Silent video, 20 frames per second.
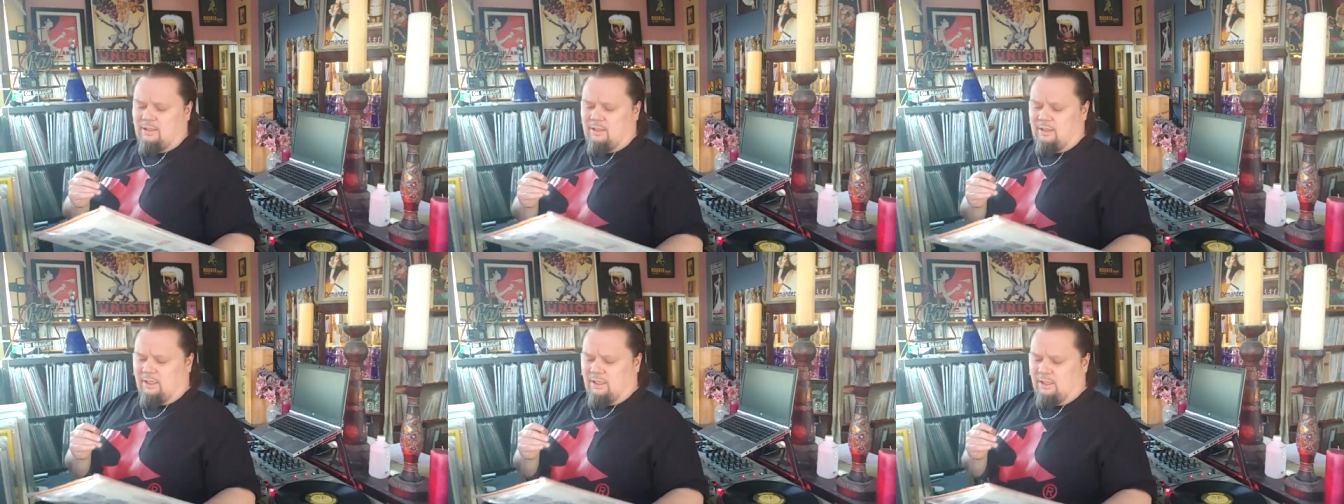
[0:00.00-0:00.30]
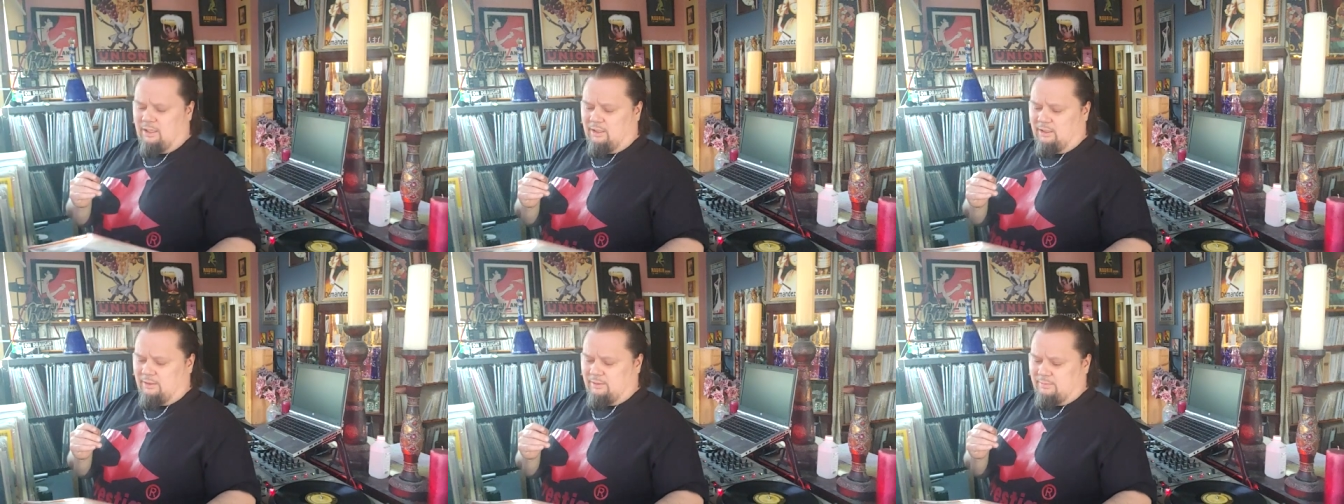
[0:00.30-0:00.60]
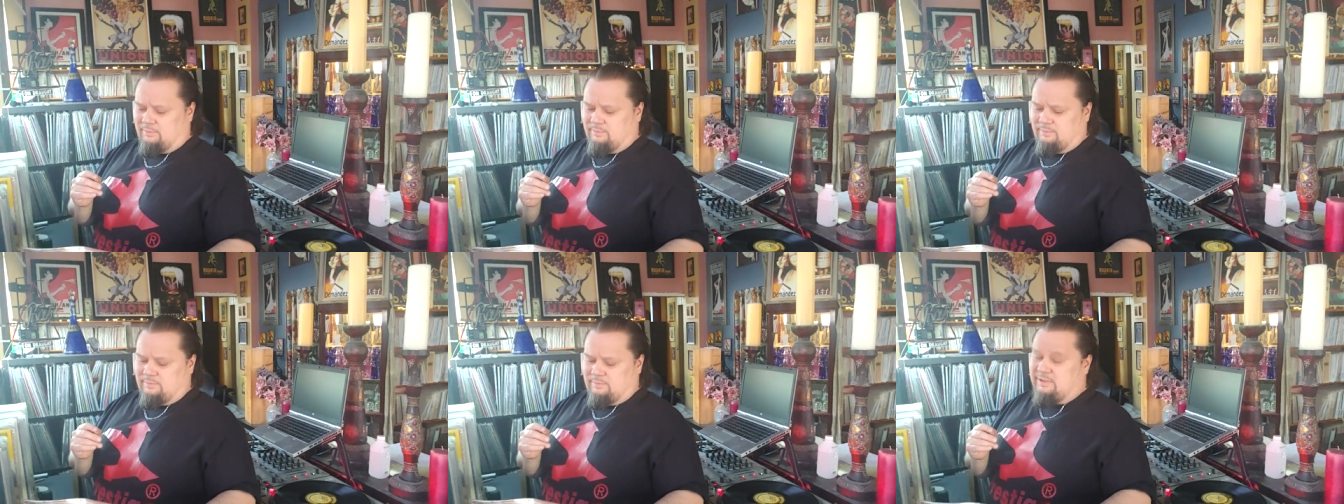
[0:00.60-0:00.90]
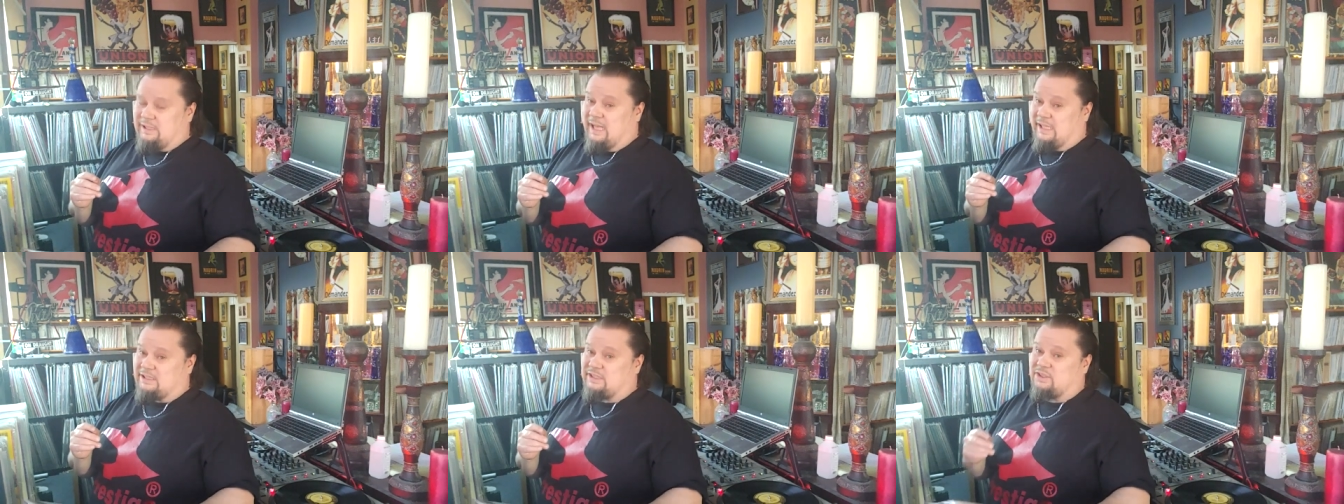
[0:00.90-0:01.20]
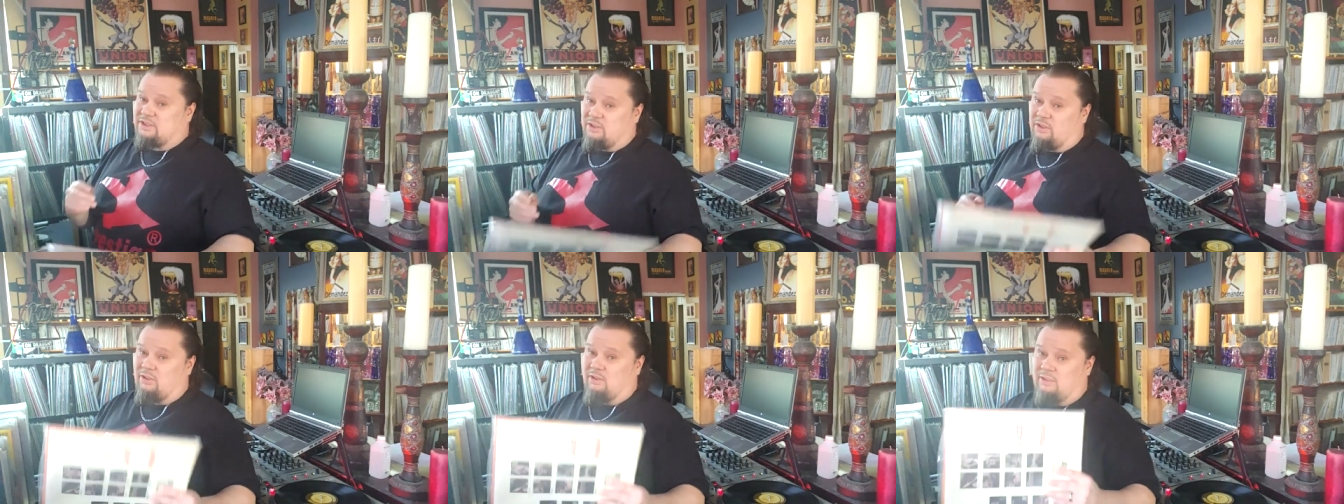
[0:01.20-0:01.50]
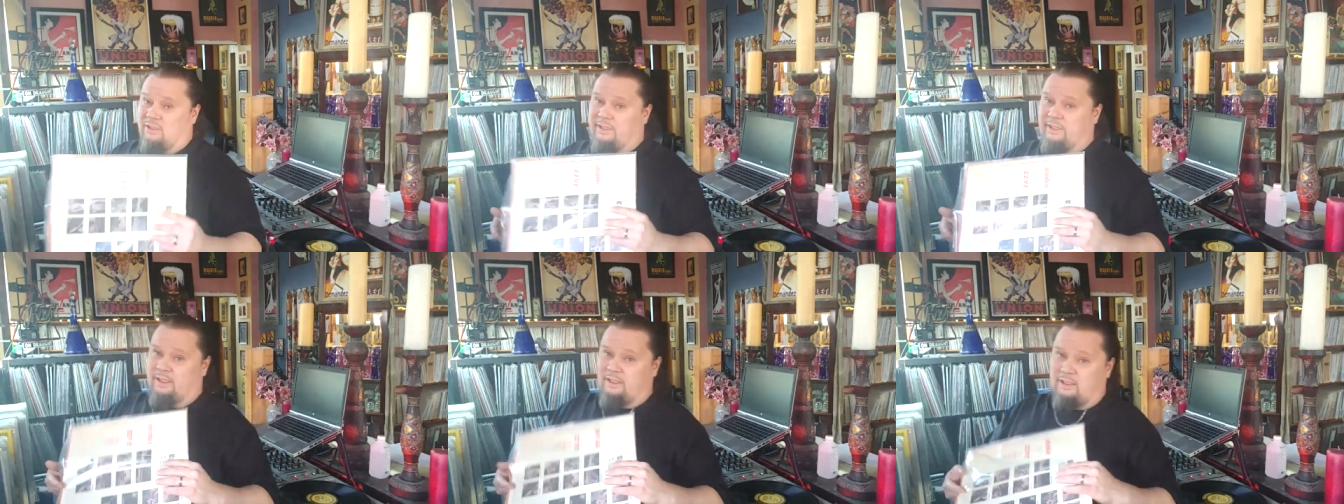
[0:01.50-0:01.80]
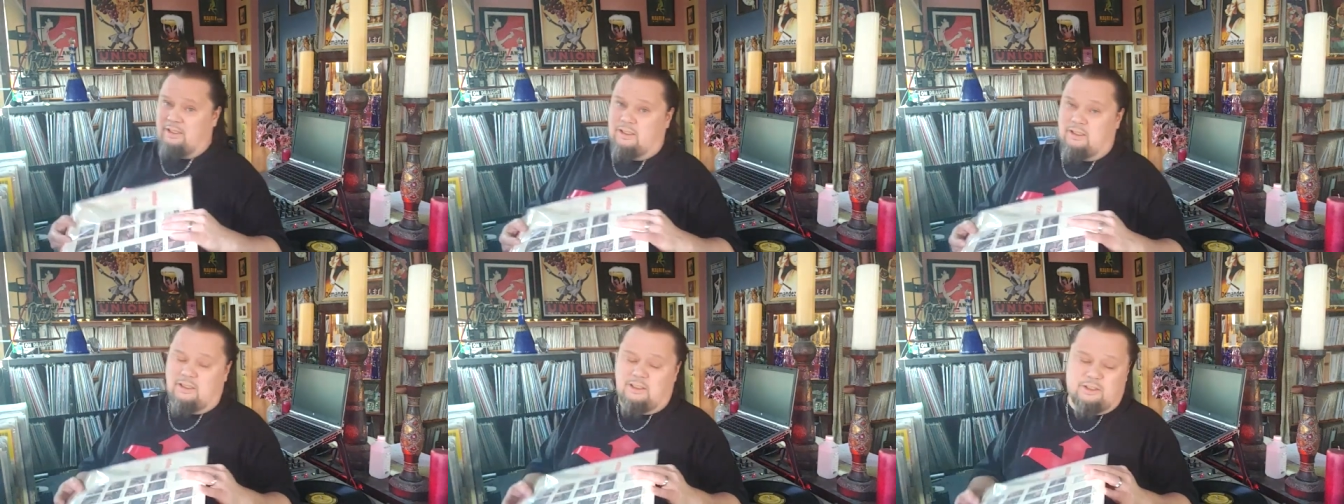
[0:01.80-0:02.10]
Uh, that's
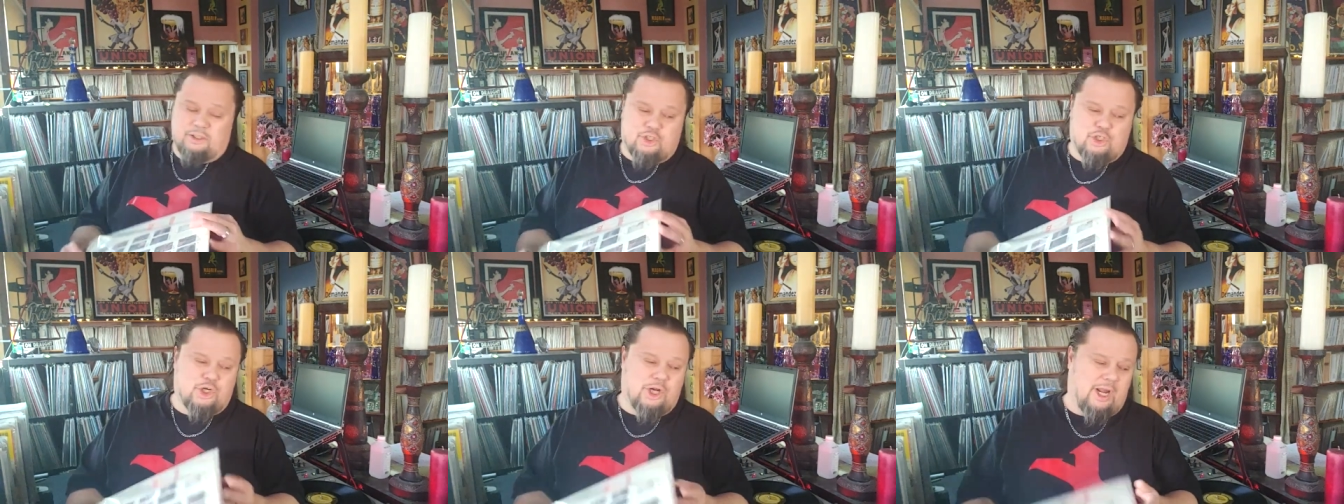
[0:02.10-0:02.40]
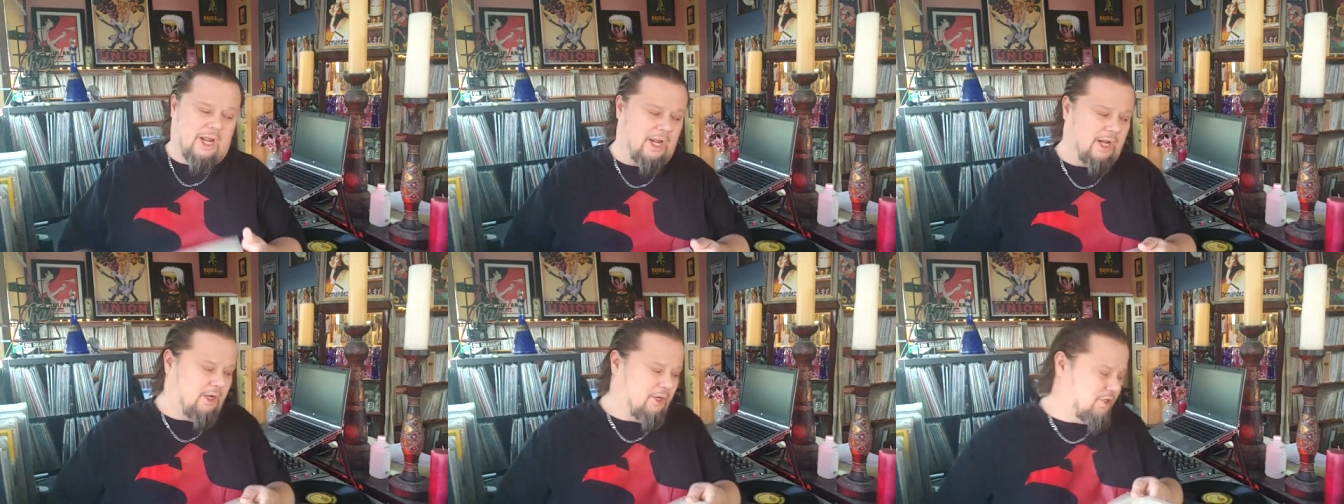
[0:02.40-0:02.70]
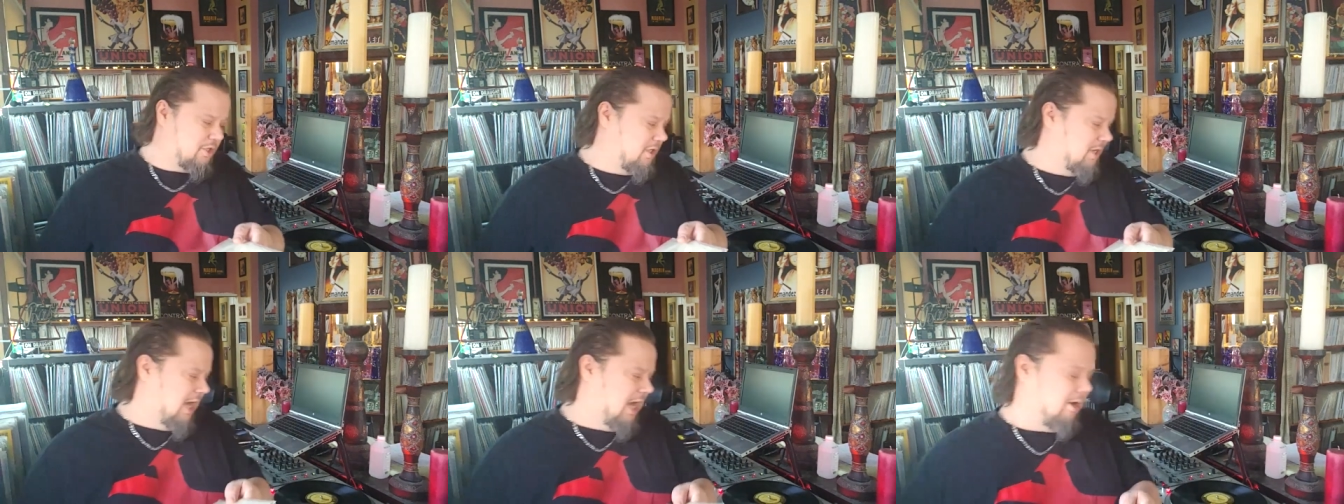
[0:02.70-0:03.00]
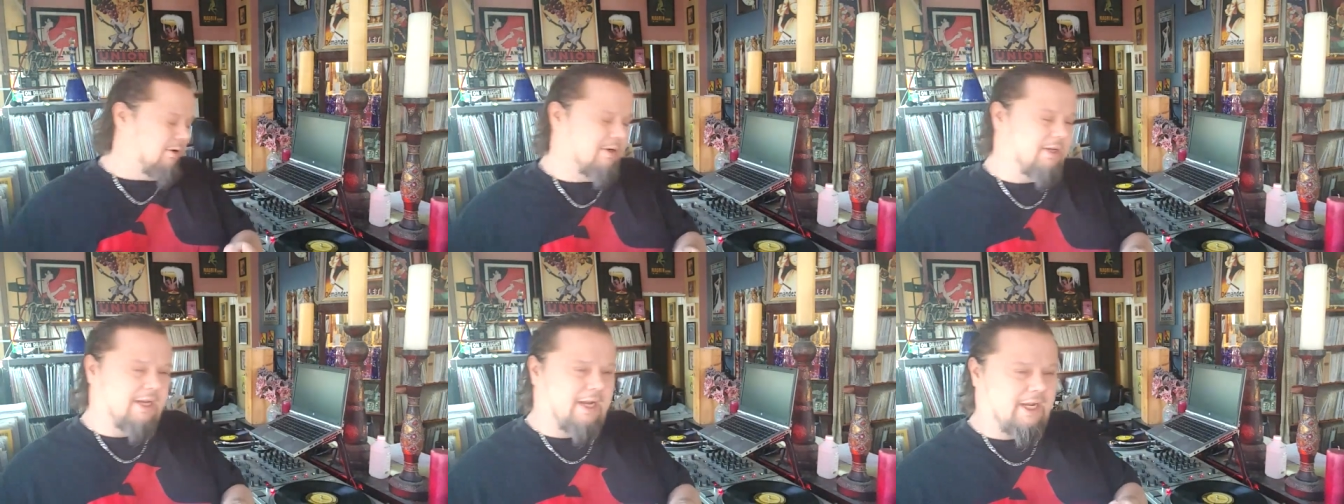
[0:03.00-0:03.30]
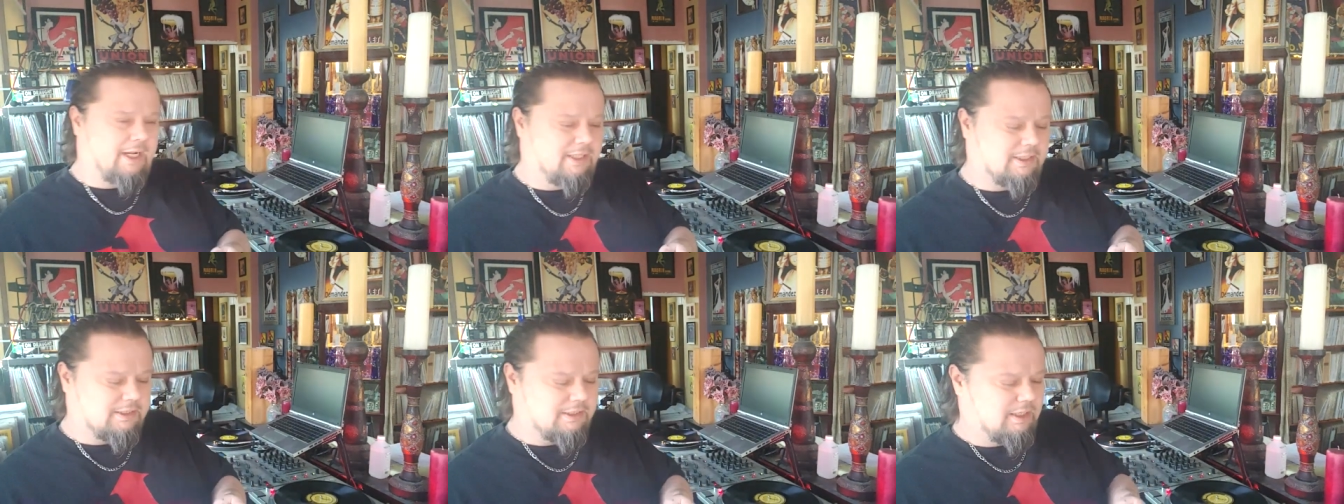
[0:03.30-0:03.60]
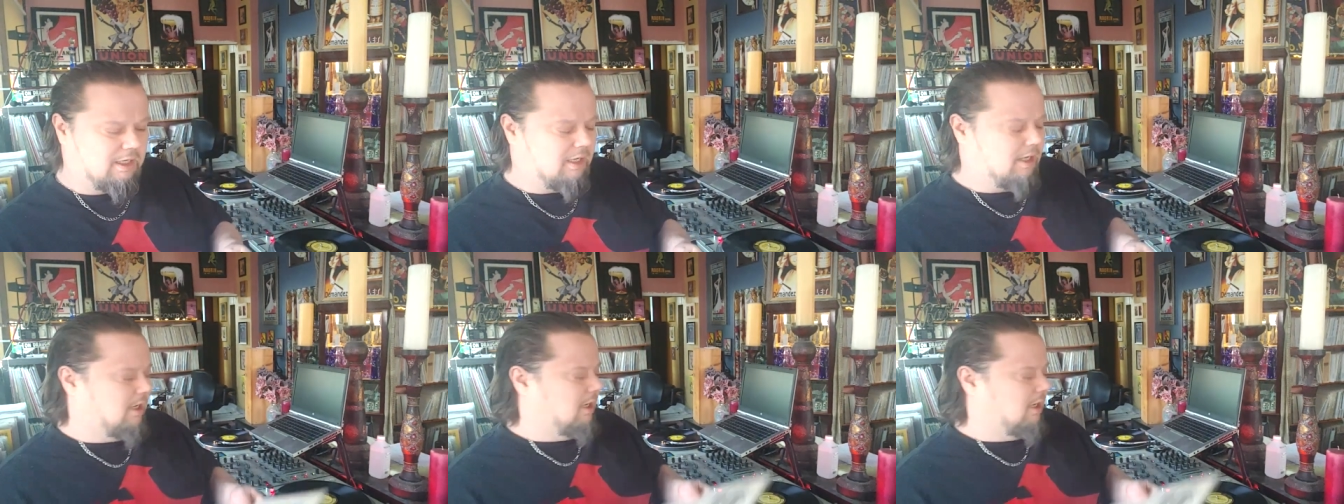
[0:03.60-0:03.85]
certainly changed nowadays.